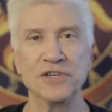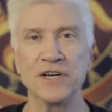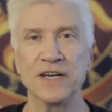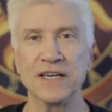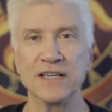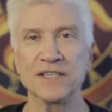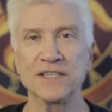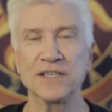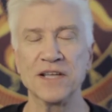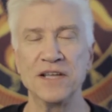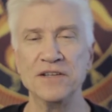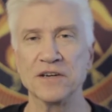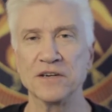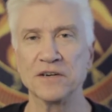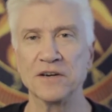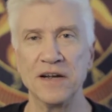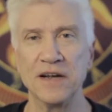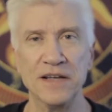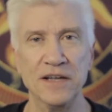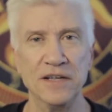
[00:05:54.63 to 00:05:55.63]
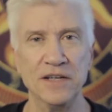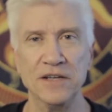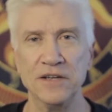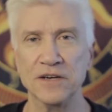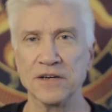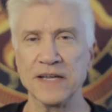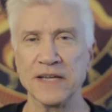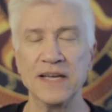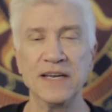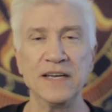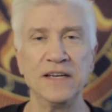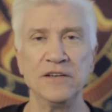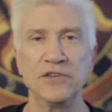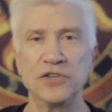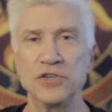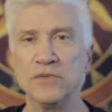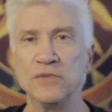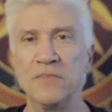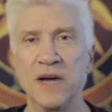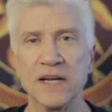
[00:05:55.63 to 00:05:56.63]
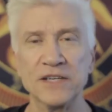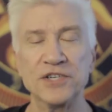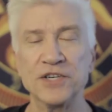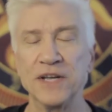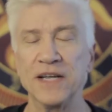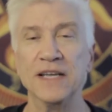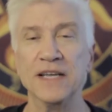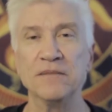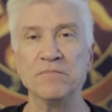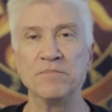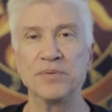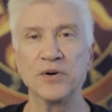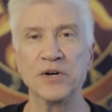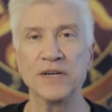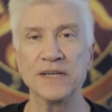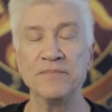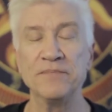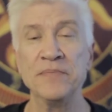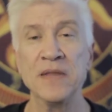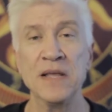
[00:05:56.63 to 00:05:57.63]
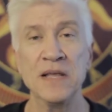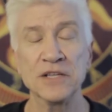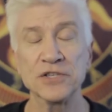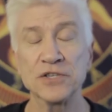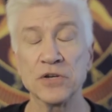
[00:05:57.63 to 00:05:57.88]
getting too much input.